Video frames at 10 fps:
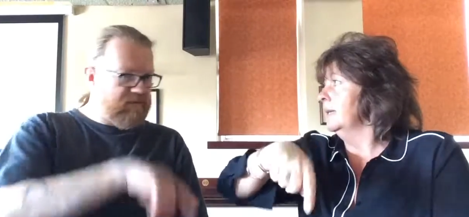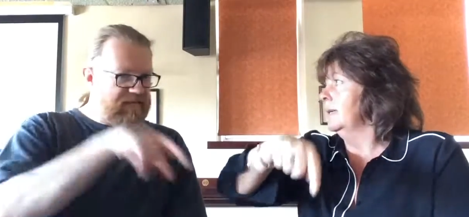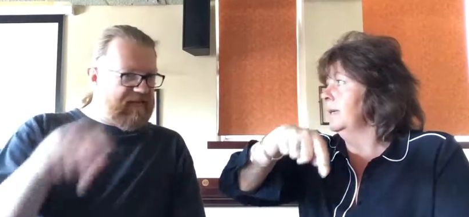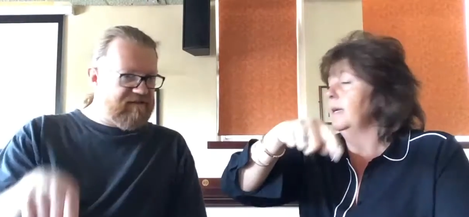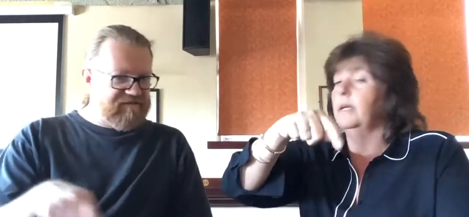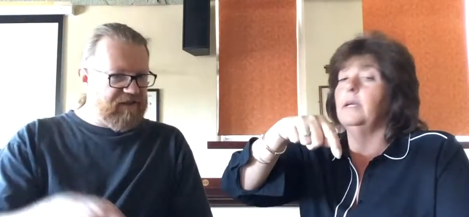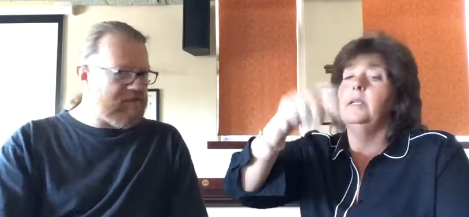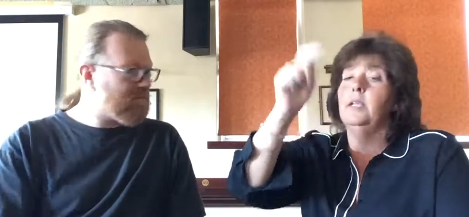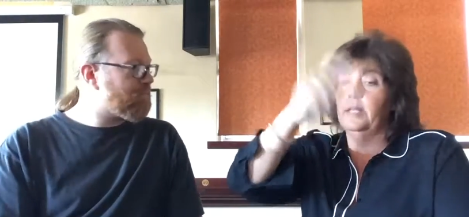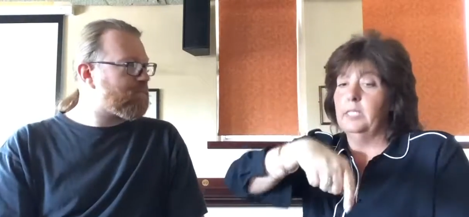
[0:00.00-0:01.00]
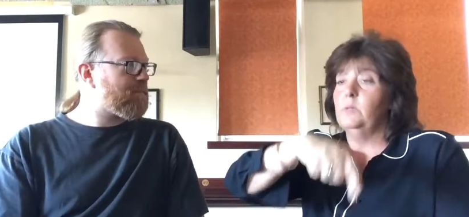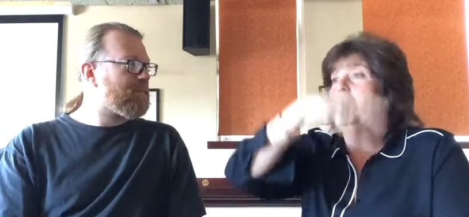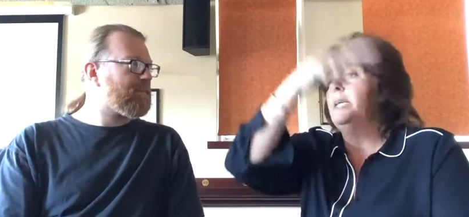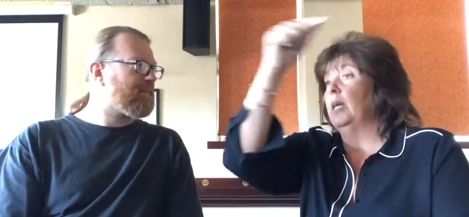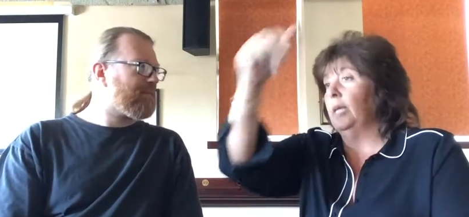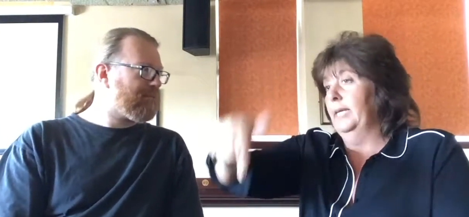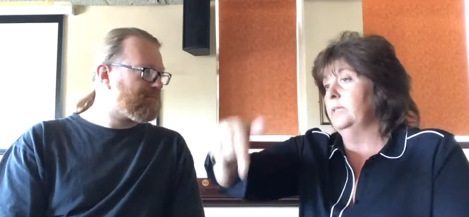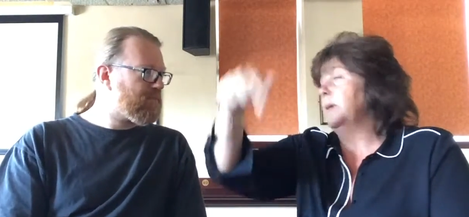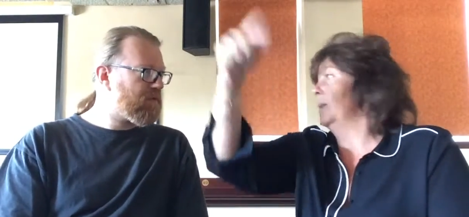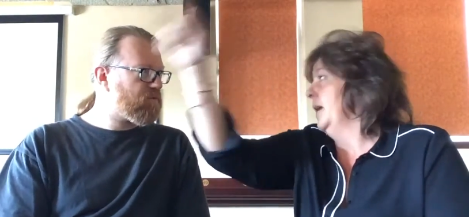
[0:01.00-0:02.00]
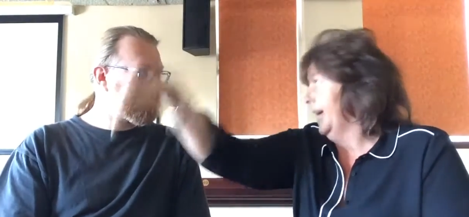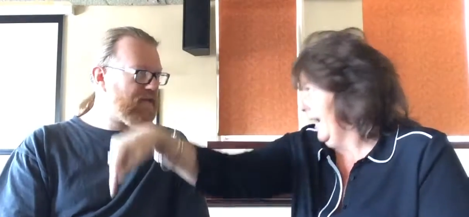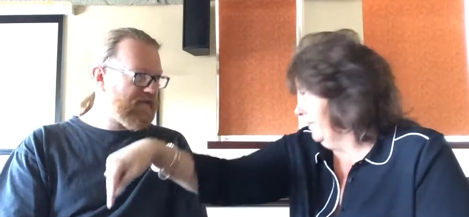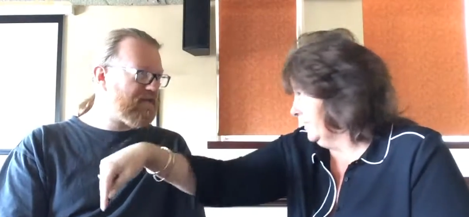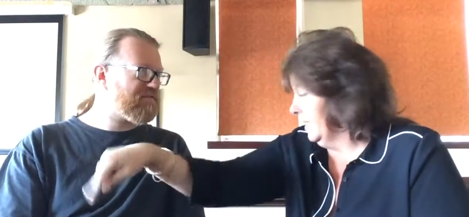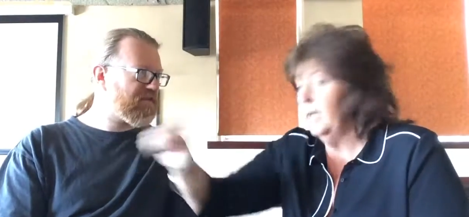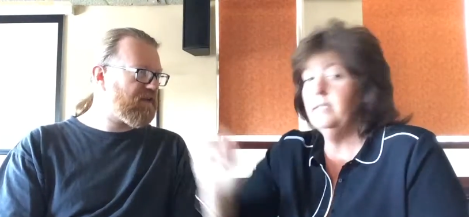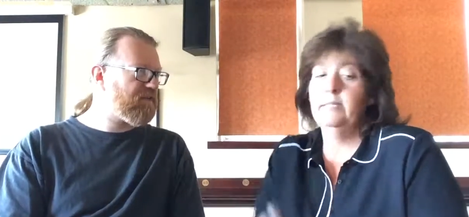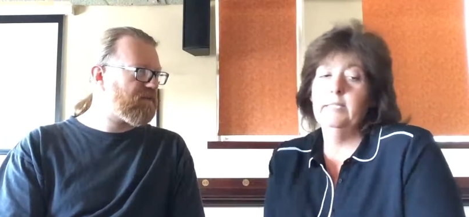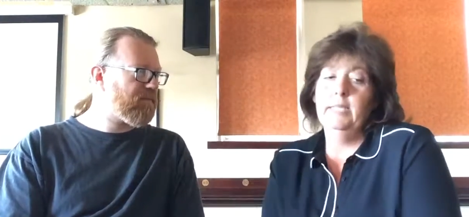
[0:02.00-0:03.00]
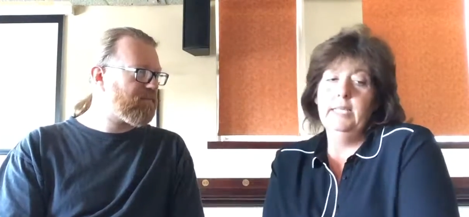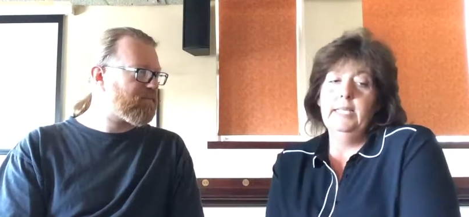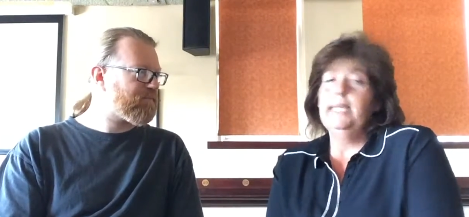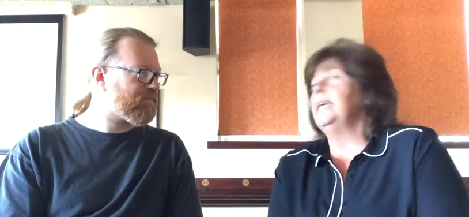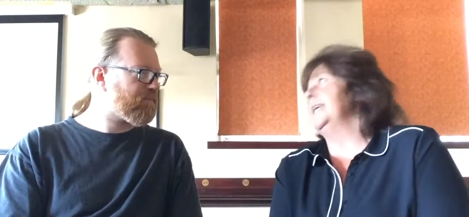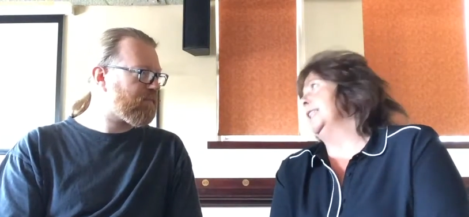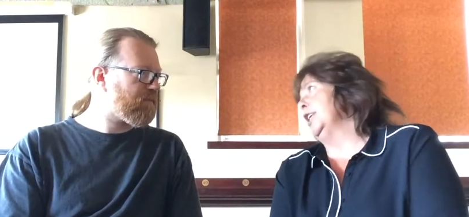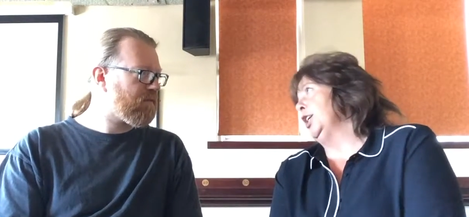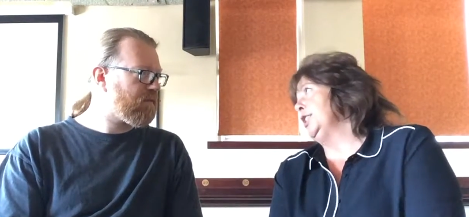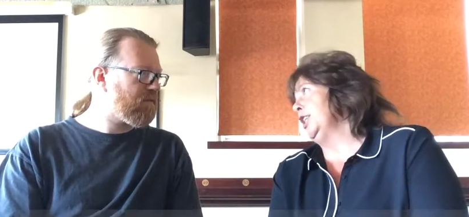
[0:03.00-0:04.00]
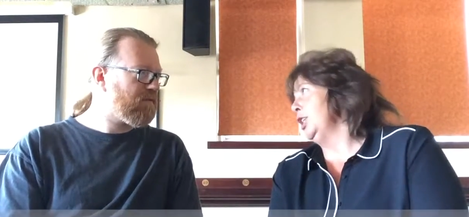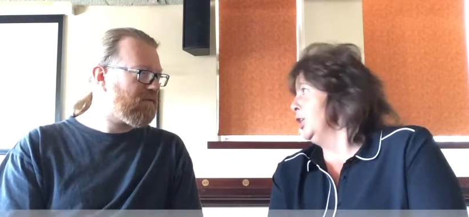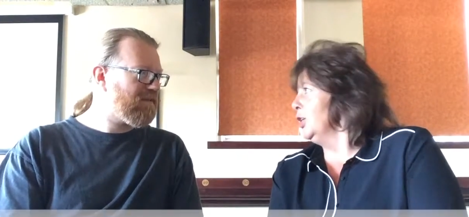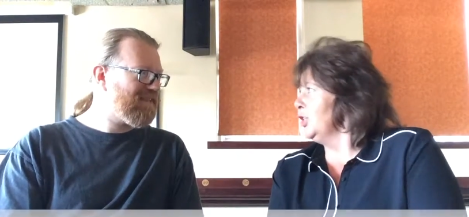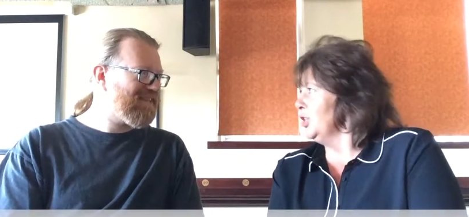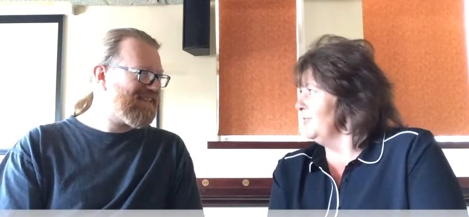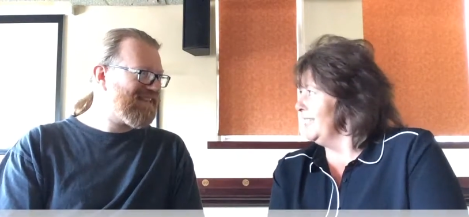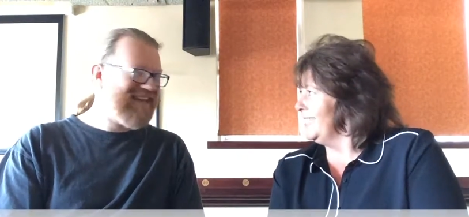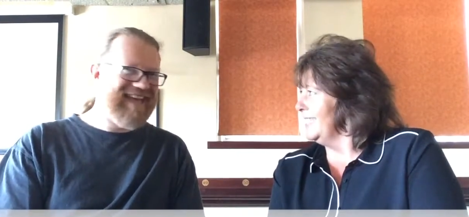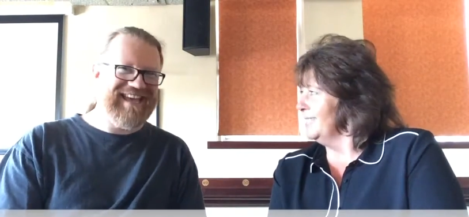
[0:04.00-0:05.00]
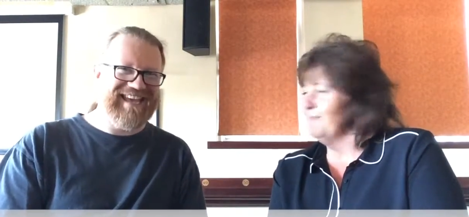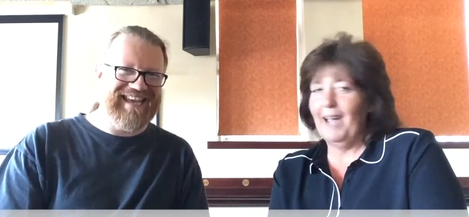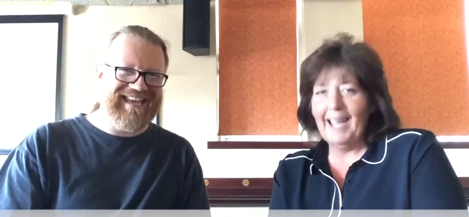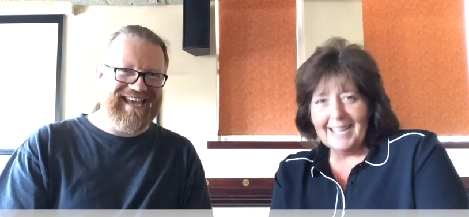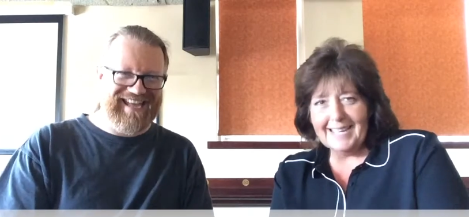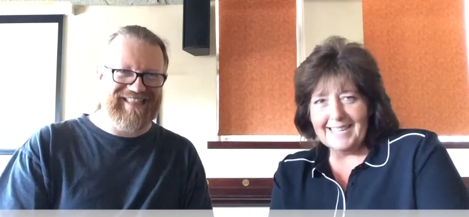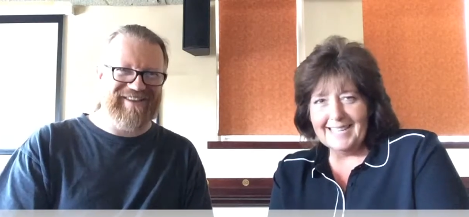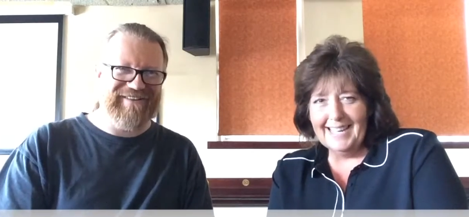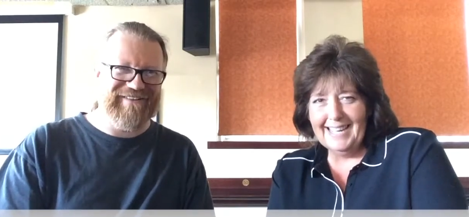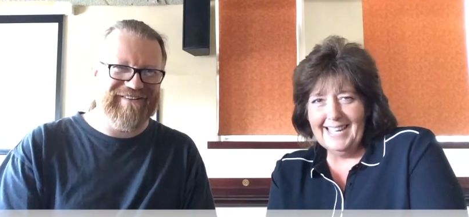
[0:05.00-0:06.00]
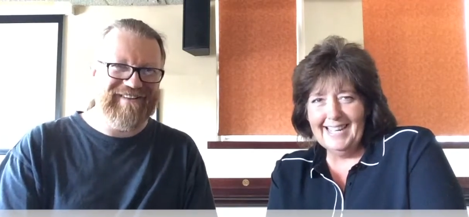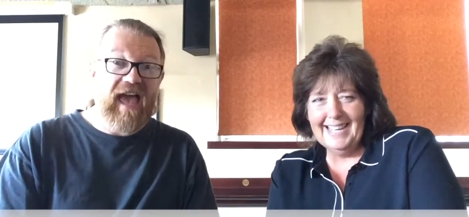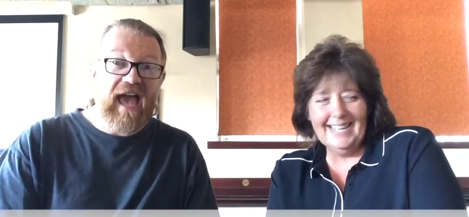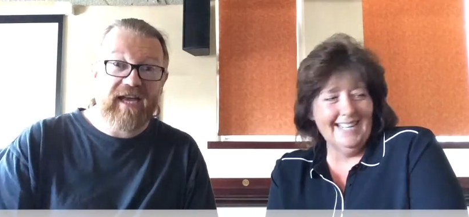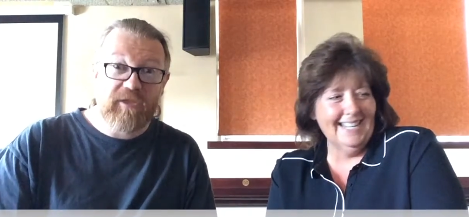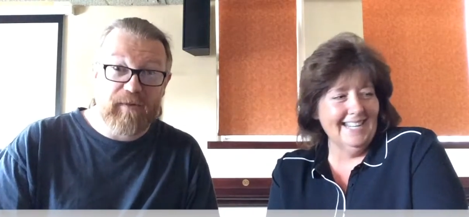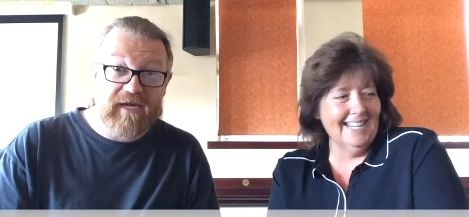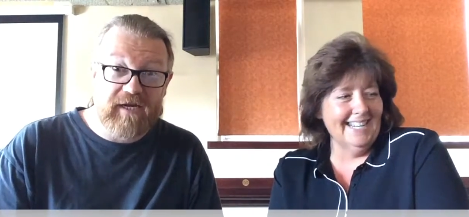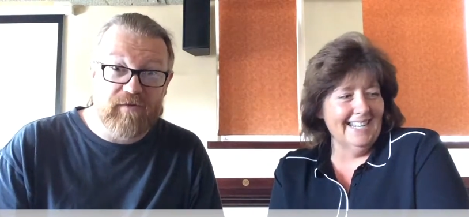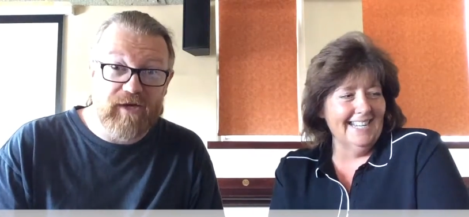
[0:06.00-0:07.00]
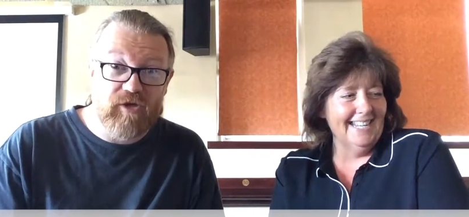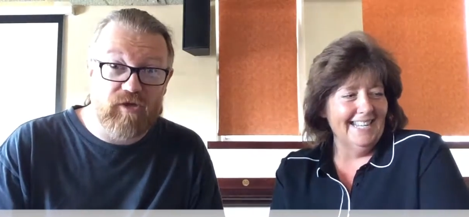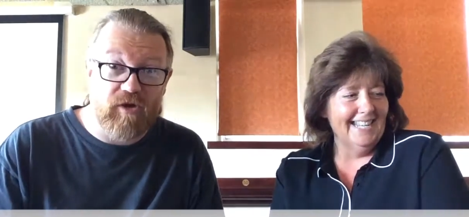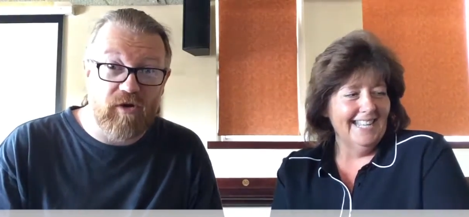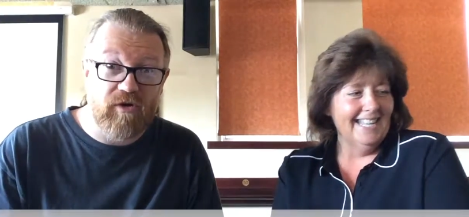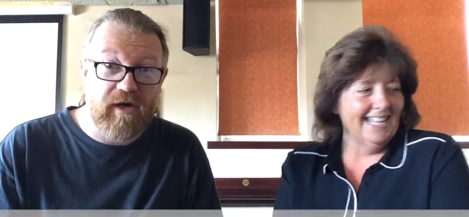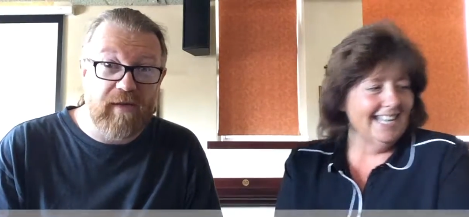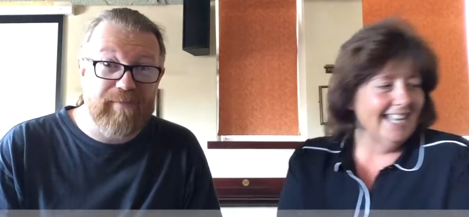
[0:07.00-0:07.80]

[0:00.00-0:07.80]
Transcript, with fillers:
Speaker 1: Week after?
Speaker 2: Not this week, not next week.
Speaker 1: Next week, week after, after
Speaker 2: E L O, your Yorkshire greetings.
Speaker 1: Hey, E L O. Hey, speaking of which, so, uh,